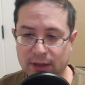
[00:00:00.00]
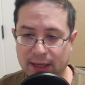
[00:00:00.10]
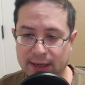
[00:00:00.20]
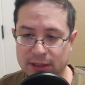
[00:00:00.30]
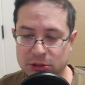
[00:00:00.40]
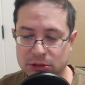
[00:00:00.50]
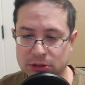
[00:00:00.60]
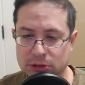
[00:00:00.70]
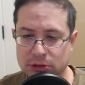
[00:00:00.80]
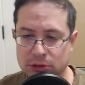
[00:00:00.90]
knight
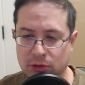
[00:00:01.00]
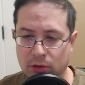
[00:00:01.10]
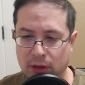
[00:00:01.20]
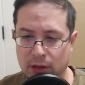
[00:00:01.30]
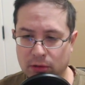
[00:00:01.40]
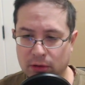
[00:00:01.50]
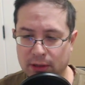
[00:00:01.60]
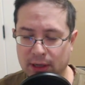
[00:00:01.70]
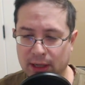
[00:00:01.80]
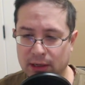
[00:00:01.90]
h6,
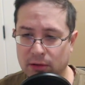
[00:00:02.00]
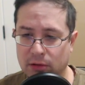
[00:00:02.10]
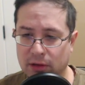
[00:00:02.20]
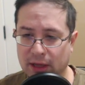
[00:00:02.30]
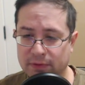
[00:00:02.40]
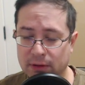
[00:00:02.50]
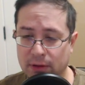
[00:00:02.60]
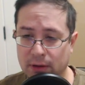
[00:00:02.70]
and knight e7.